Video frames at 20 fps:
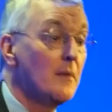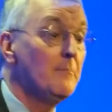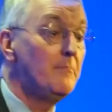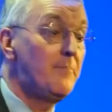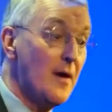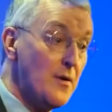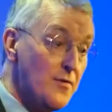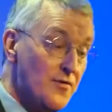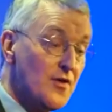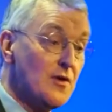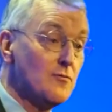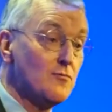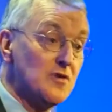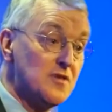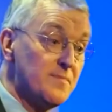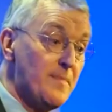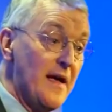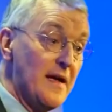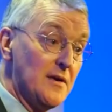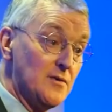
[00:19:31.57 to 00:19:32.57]
both in
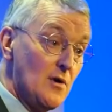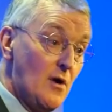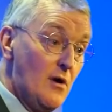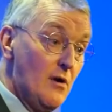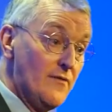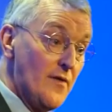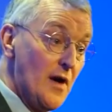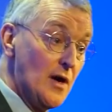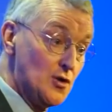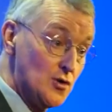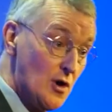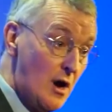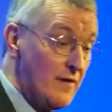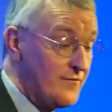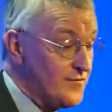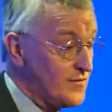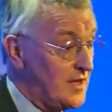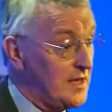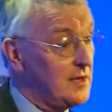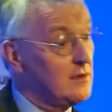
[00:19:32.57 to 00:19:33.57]
respect of a
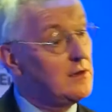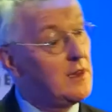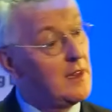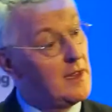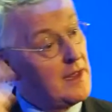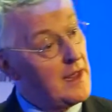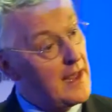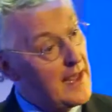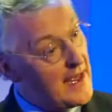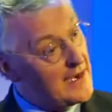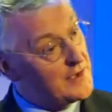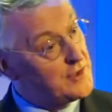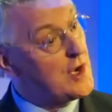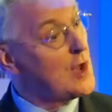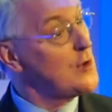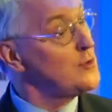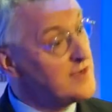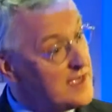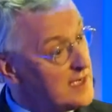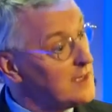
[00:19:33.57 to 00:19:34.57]
draft deal and
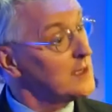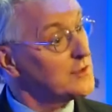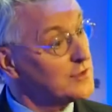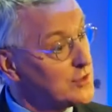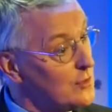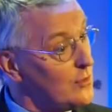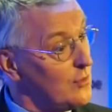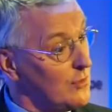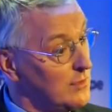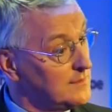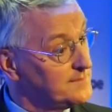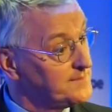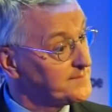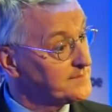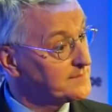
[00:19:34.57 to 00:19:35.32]
no deal at all.